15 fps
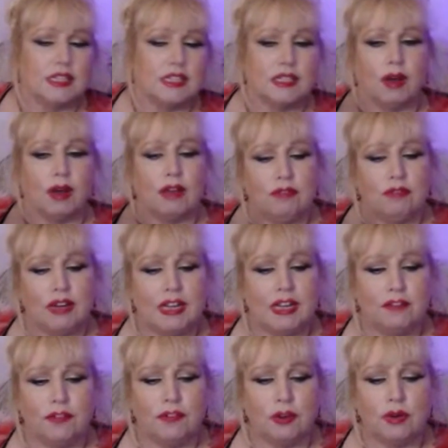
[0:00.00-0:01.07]
So I
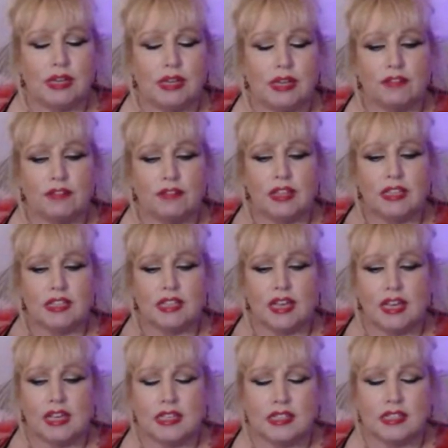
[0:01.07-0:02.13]
really feel as if this
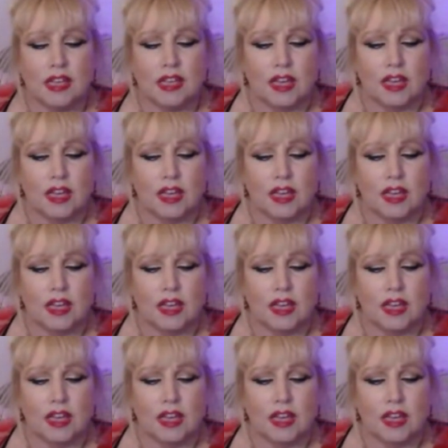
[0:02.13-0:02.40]
is